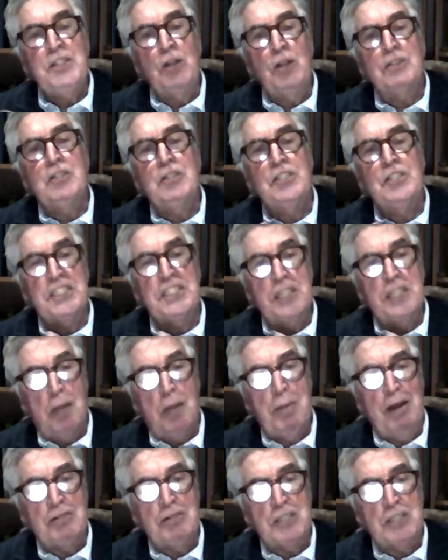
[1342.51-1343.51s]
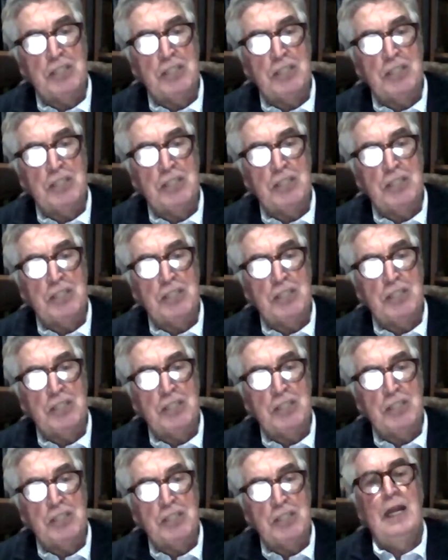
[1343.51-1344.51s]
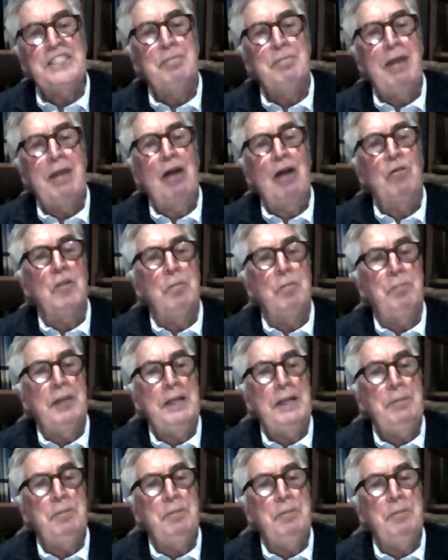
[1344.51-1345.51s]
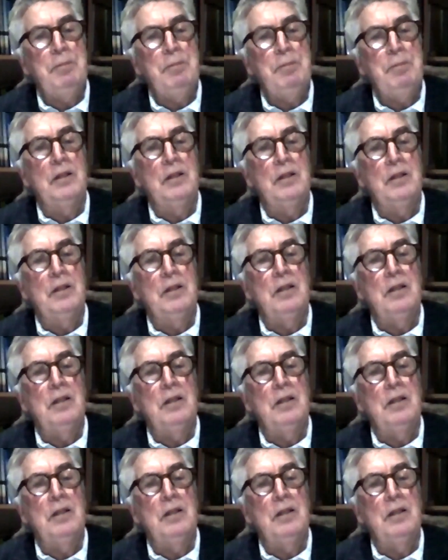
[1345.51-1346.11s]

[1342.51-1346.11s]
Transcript: But it's not just about the ship, it's about the people